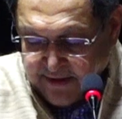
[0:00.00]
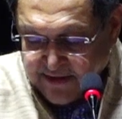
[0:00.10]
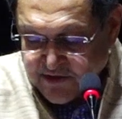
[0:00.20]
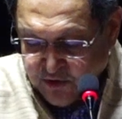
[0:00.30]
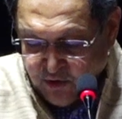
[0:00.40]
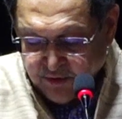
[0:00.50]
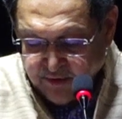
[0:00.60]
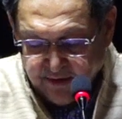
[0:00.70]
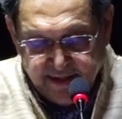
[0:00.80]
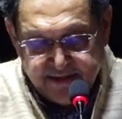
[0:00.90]
as
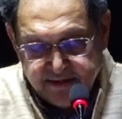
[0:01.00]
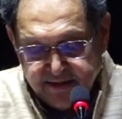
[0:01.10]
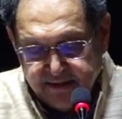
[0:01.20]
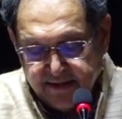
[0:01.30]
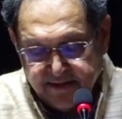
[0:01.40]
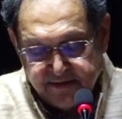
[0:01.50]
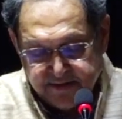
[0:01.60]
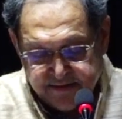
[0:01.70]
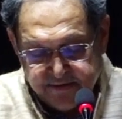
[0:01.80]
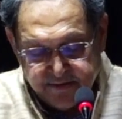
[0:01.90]
long as it
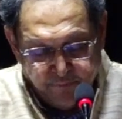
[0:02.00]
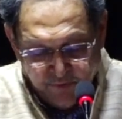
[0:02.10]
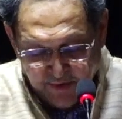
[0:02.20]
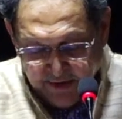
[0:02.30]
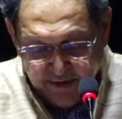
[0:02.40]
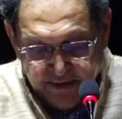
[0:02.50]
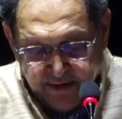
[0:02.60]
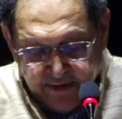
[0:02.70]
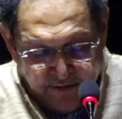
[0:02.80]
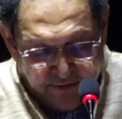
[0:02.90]
exists.
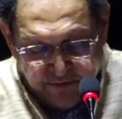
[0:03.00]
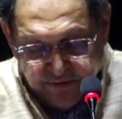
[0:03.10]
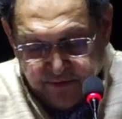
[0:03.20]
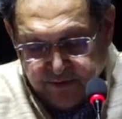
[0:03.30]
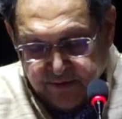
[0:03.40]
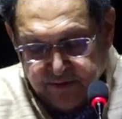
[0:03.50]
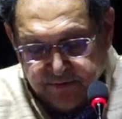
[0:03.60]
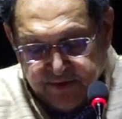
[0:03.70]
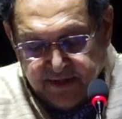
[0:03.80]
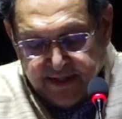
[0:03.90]
So,
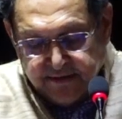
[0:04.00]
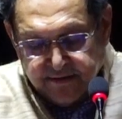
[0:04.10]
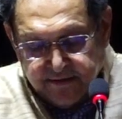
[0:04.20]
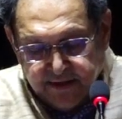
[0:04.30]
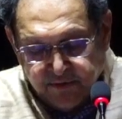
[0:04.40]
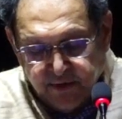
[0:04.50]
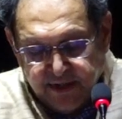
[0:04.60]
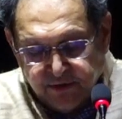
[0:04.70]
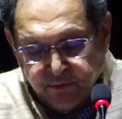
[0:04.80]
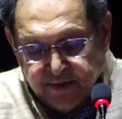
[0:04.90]
with that, I would
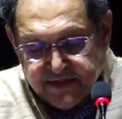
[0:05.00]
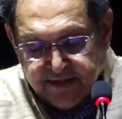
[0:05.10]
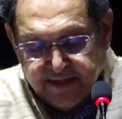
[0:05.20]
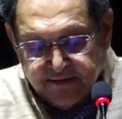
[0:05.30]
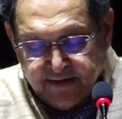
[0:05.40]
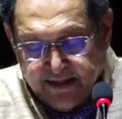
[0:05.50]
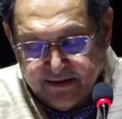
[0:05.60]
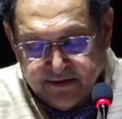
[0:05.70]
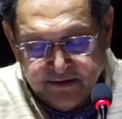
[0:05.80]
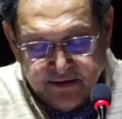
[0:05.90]
like to once again
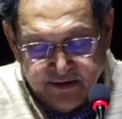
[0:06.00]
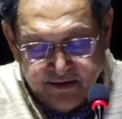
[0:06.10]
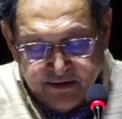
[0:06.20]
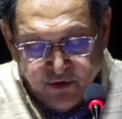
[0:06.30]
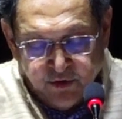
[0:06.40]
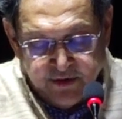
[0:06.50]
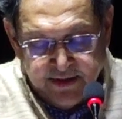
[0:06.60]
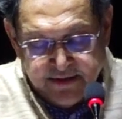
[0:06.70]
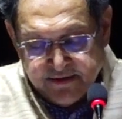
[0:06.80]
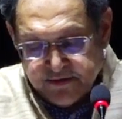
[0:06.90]
thank the
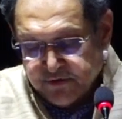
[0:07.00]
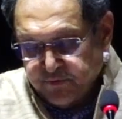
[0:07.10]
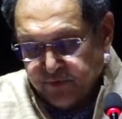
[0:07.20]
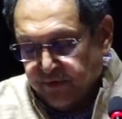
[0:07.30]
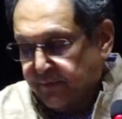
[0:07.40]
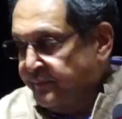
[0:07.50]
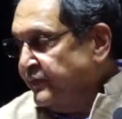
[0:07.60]
organizers for